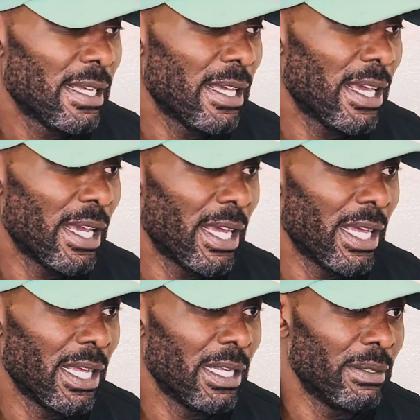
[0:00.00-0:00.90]

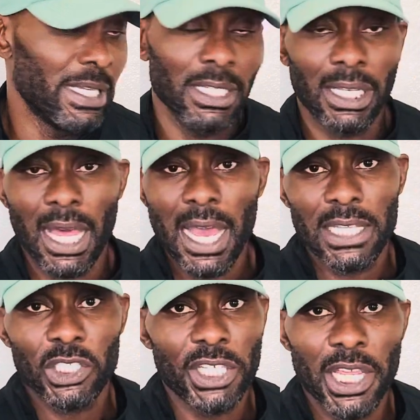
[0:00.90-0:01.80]
And in the
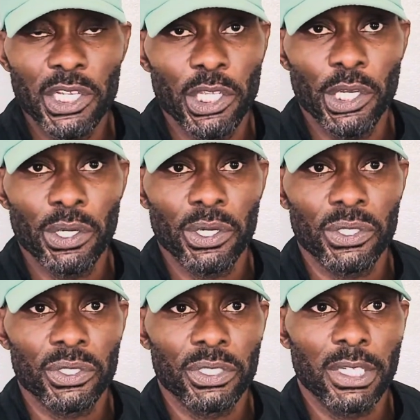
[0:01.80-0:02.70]
last 10
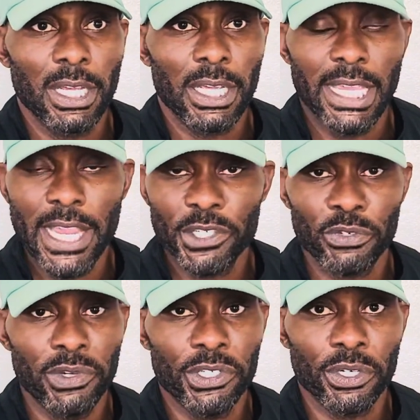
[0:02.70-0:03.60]
years, cancer
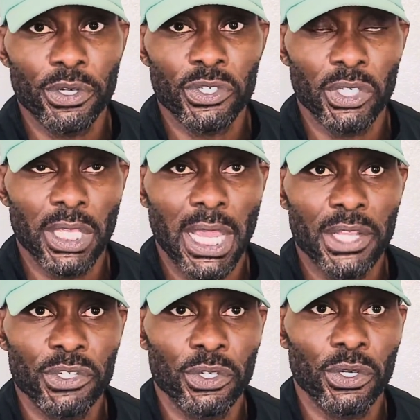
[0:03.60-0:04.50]
research and
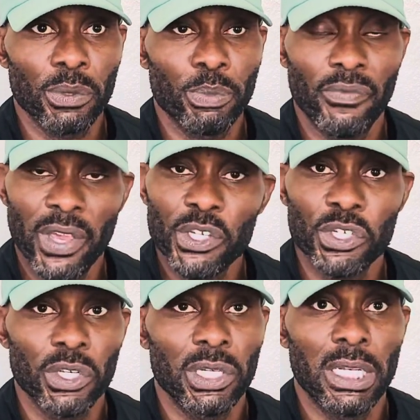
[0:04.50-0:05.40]
cancer
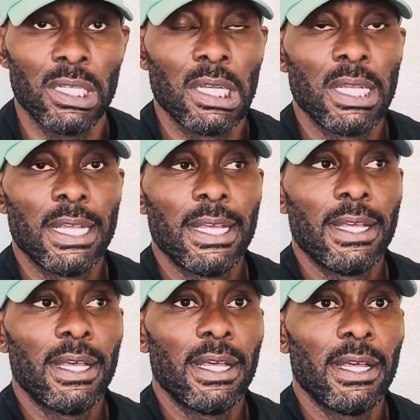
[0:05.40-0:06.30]
prevention
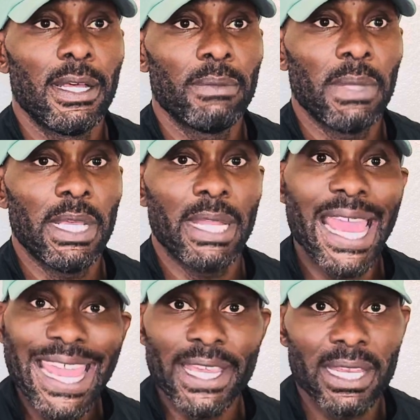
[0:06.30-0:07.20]
and
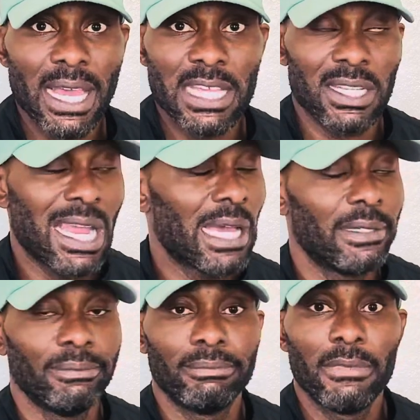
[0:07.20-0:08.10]
aid has
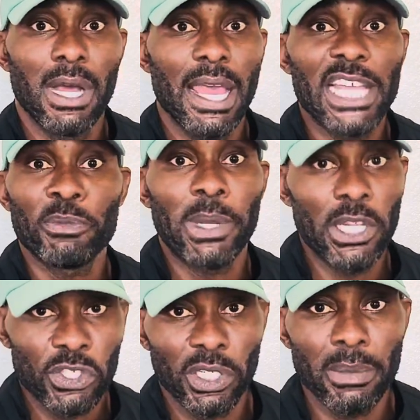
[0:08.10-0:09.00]
gotten
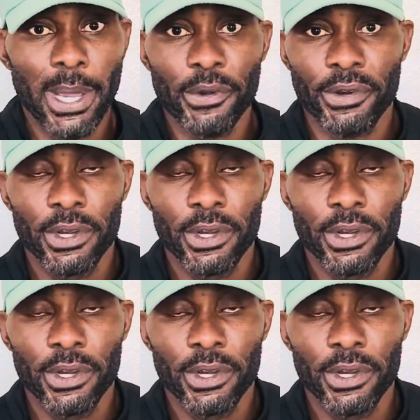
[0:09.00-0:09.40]
exponentially better.